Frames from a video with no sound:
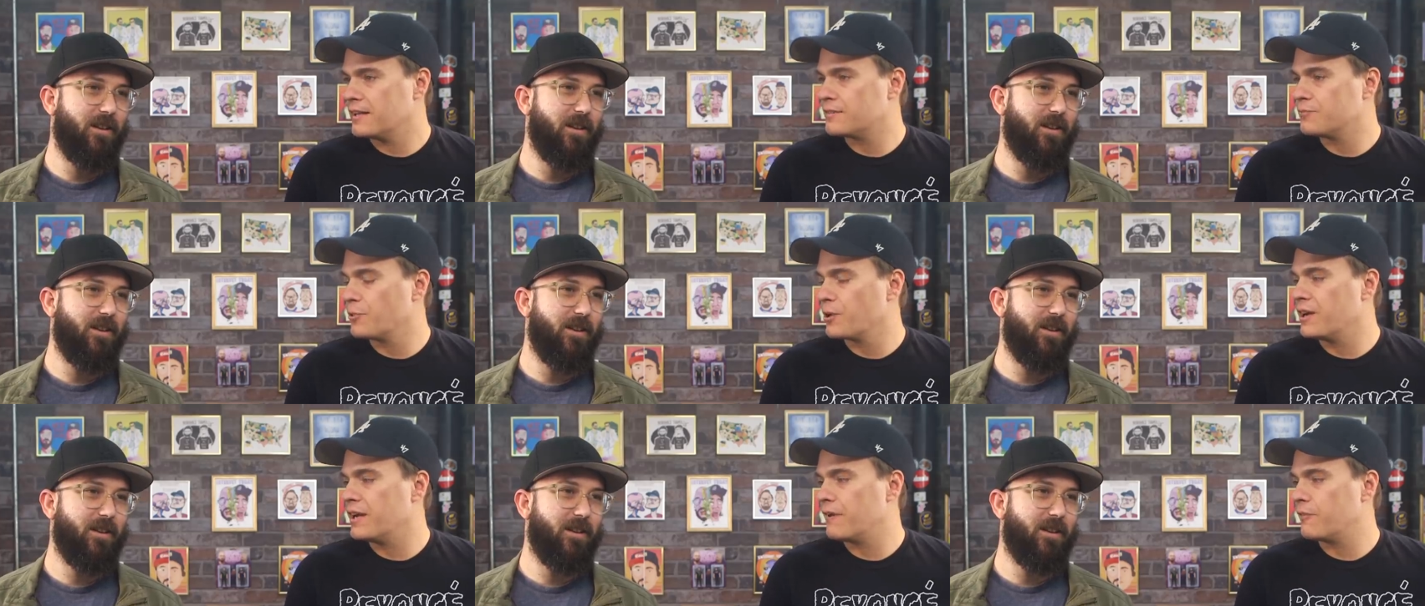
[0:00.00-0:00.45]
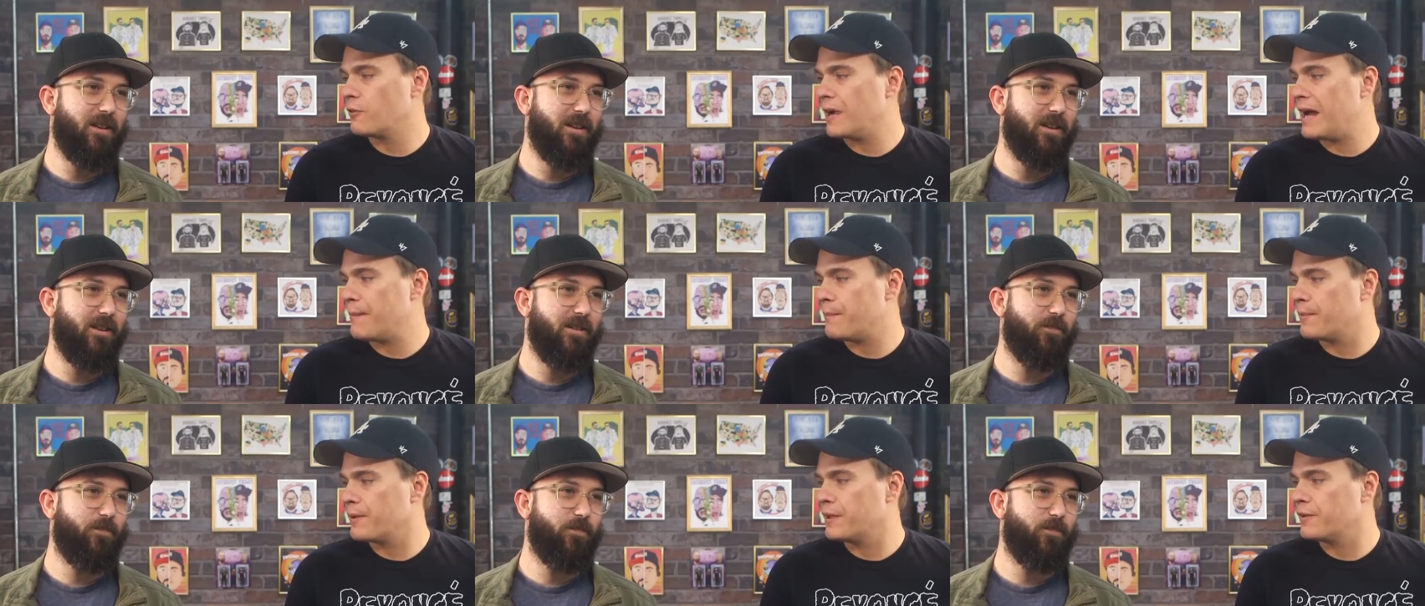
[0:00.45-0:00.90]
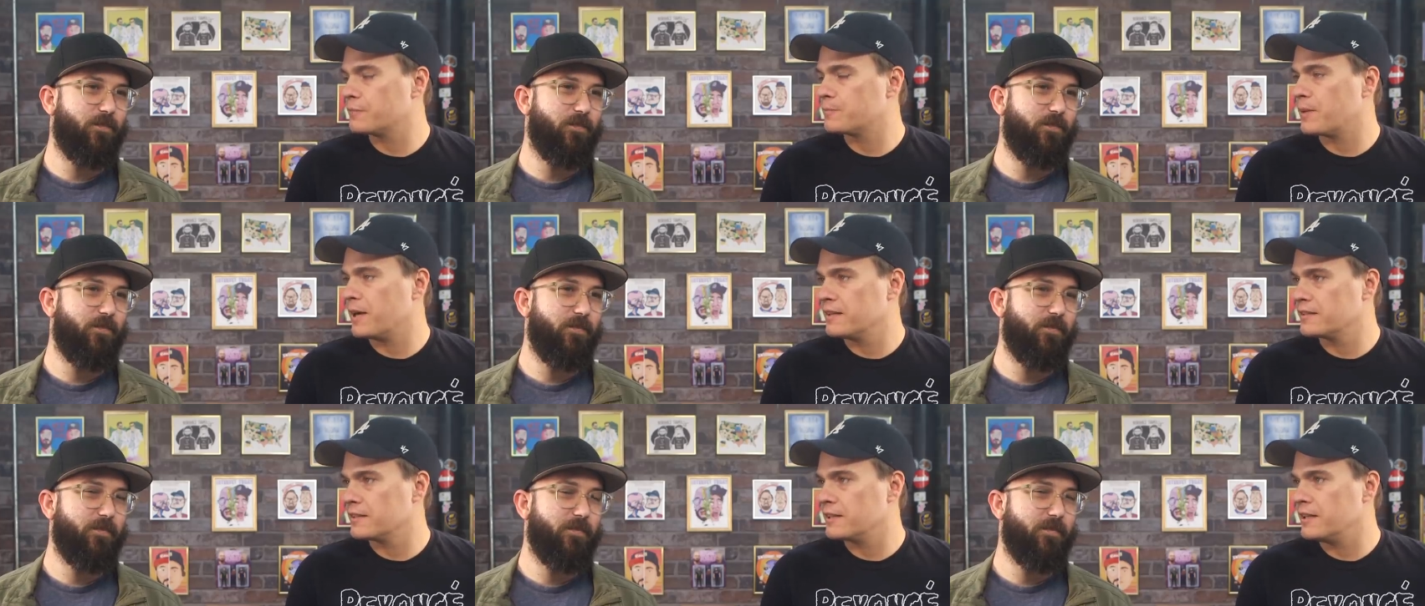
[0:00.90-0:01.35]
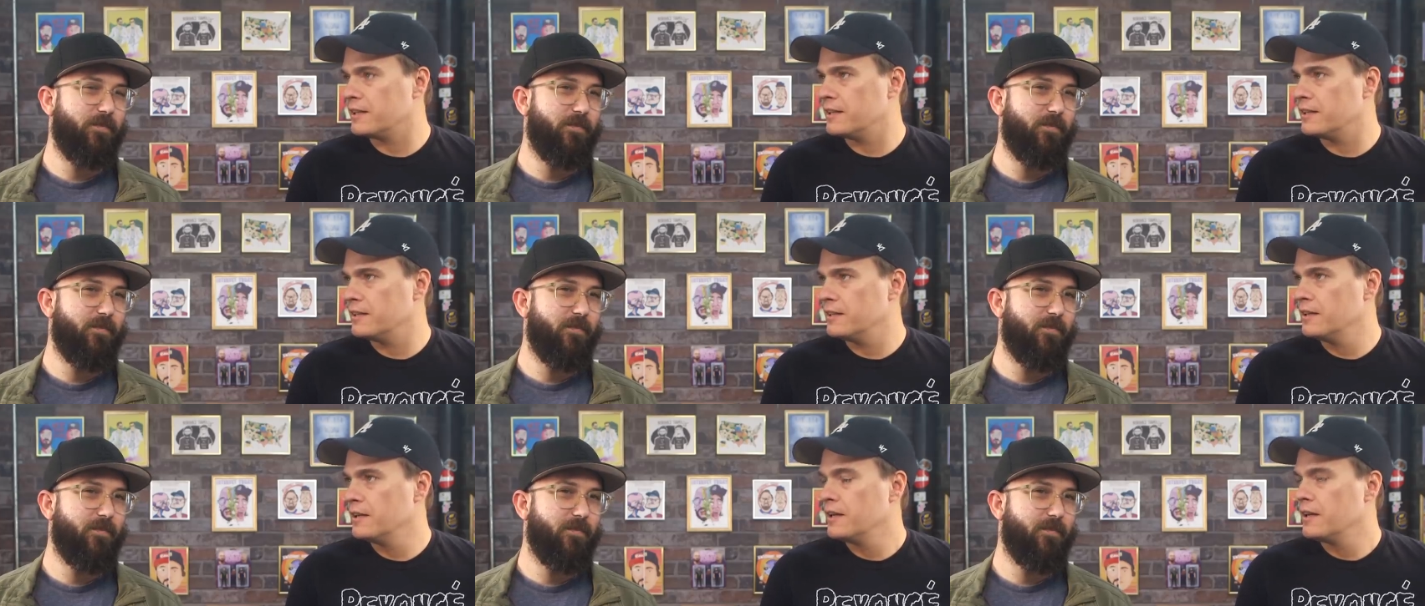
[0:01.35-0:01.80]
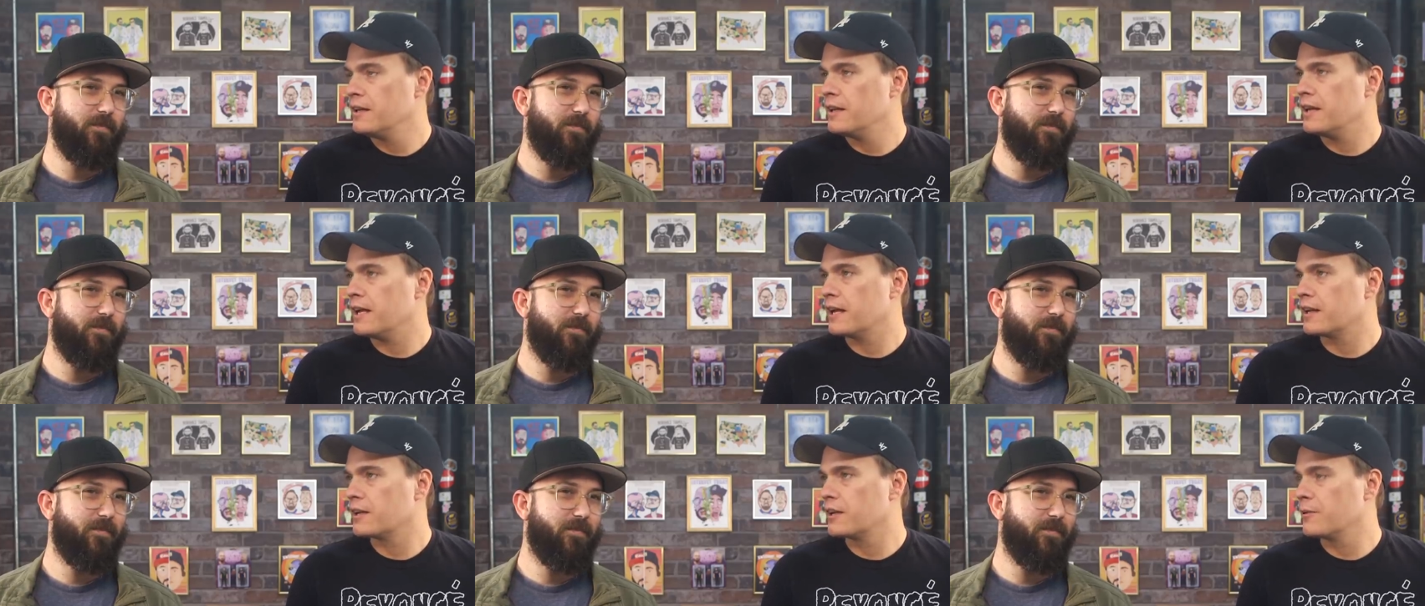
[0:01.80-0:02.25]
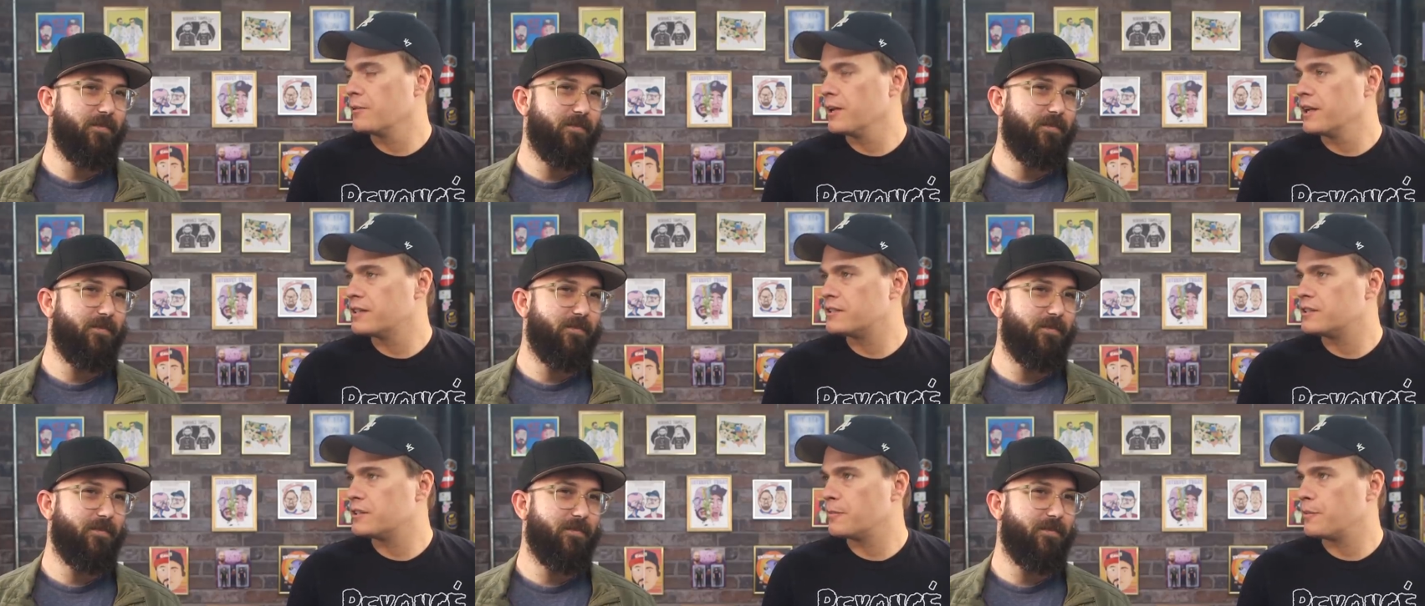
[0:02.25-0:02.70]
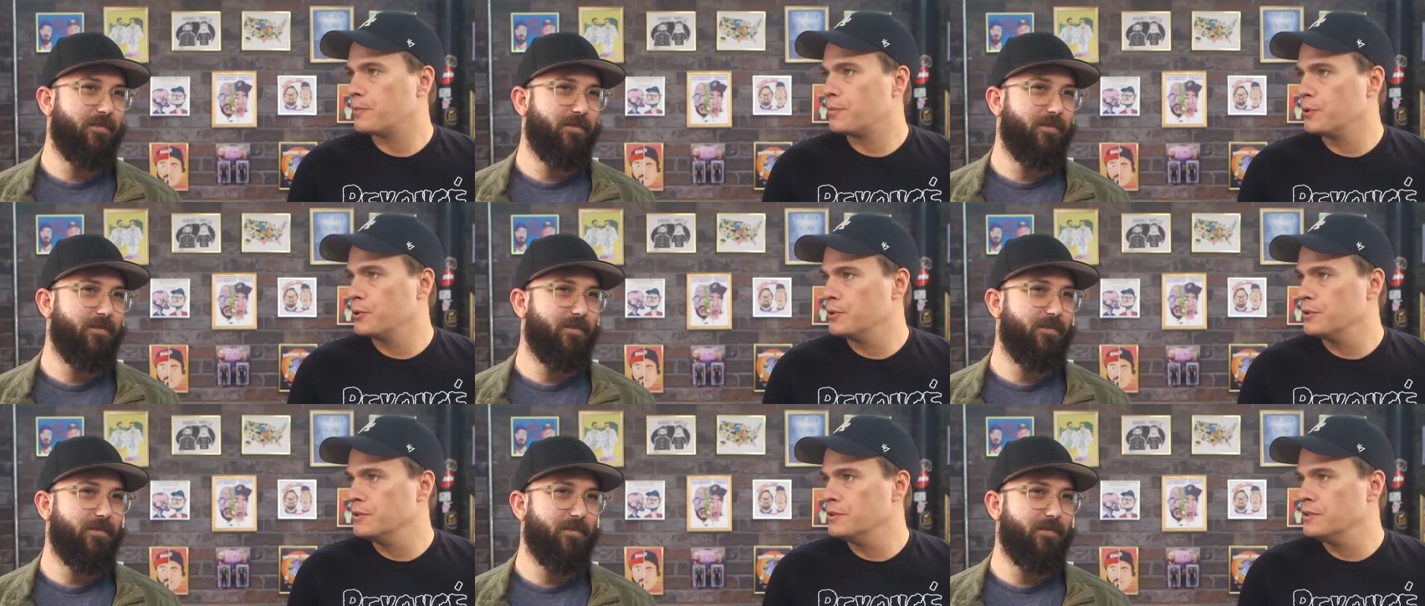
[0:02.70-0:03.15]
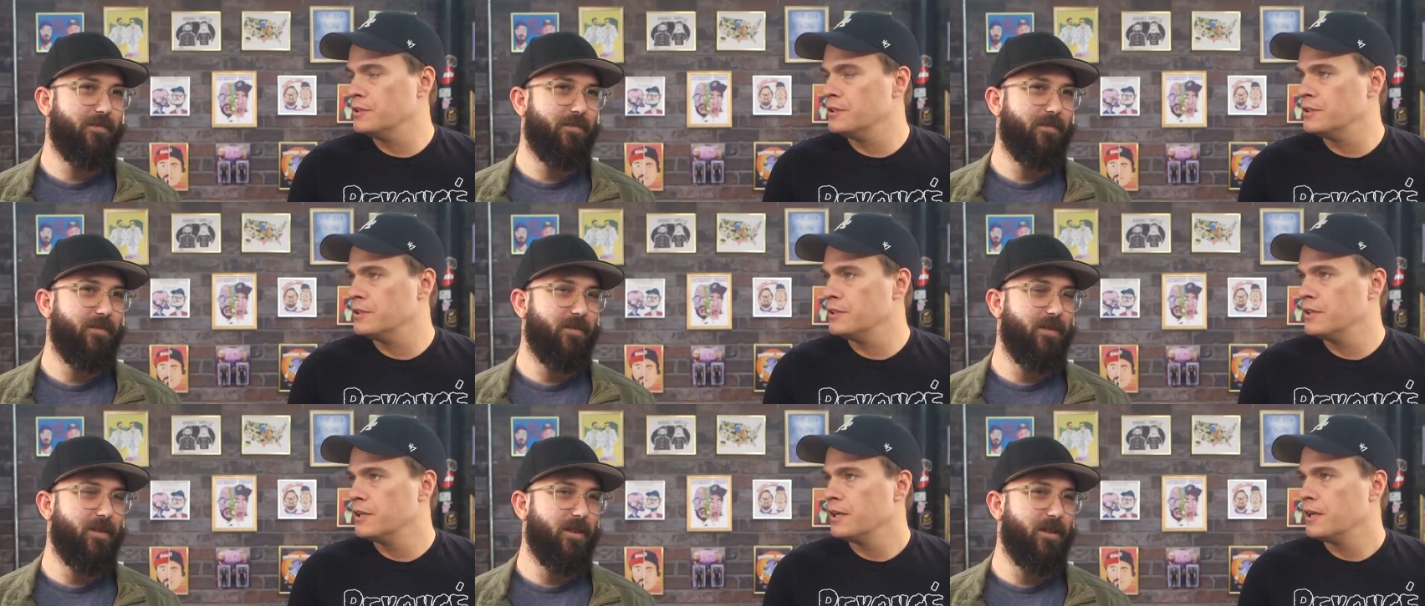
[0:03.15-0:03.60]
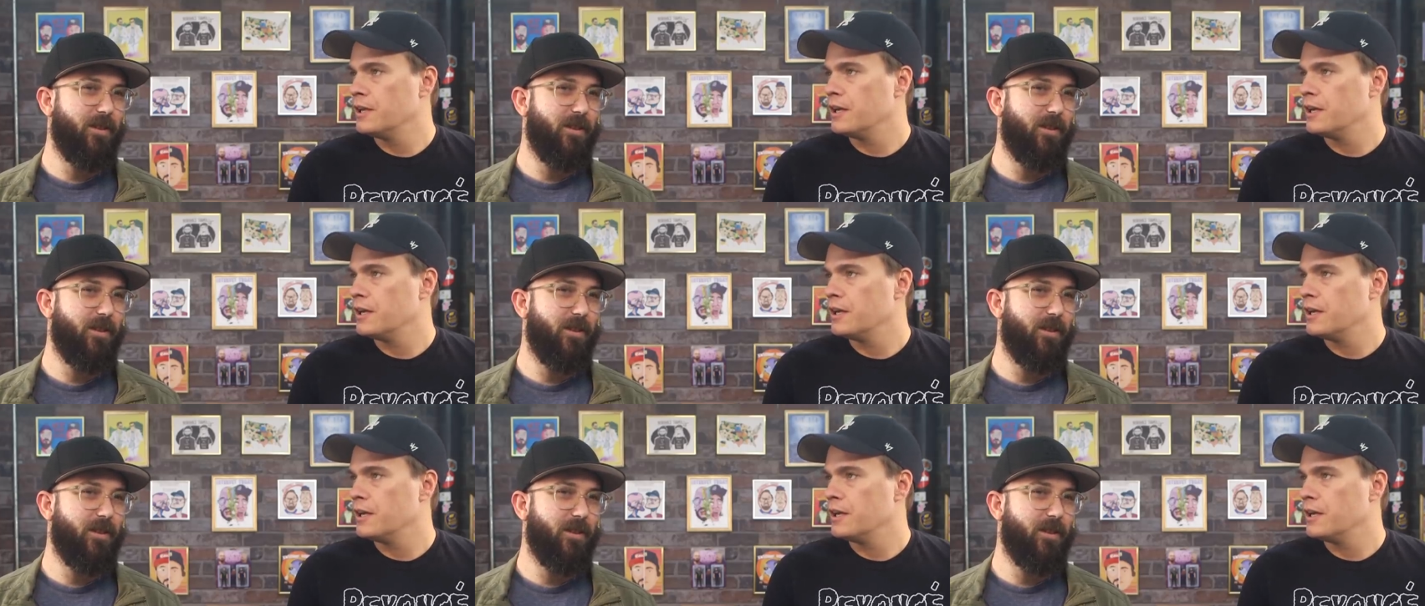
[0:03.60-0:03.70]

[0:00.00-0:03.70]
Speaker 1: this would have never happened when he was president. He had a good relationship with Putin.